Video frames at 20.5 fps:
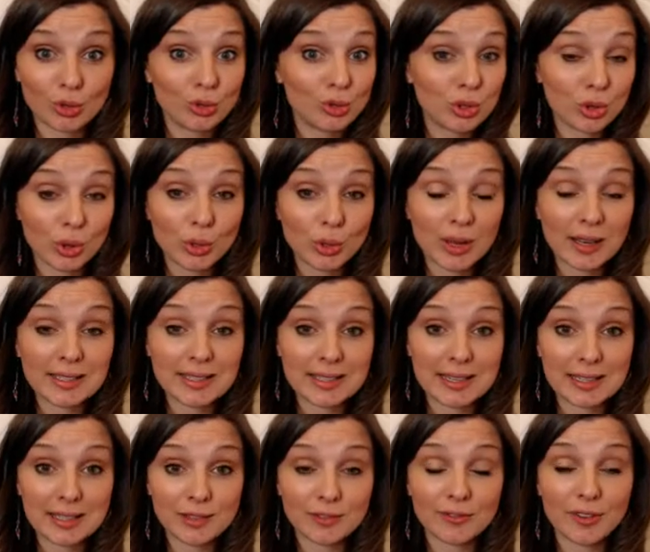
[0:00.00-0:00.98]
who don't
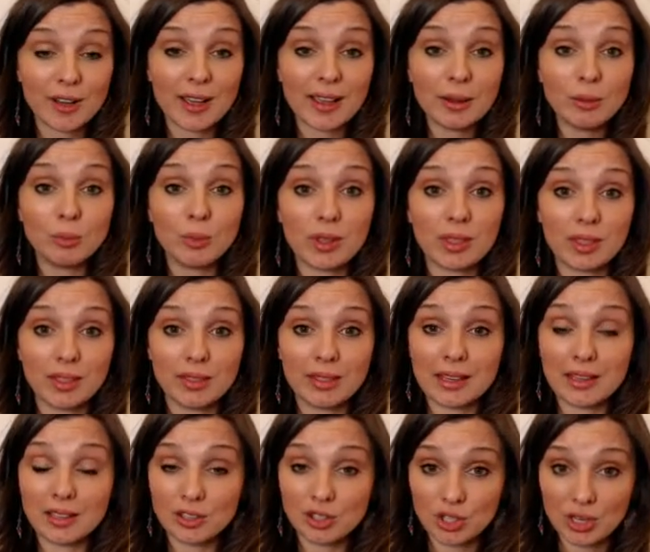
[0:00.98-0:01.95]
identify within
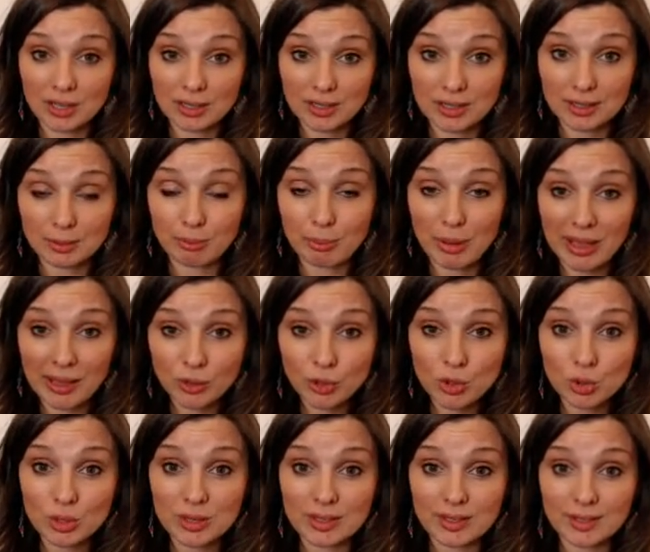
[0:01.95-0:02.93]
these gendered
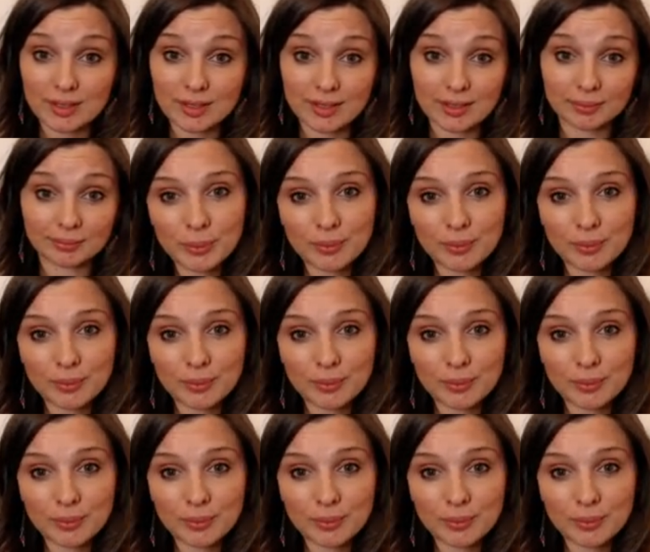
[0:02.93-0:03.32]
boundaries.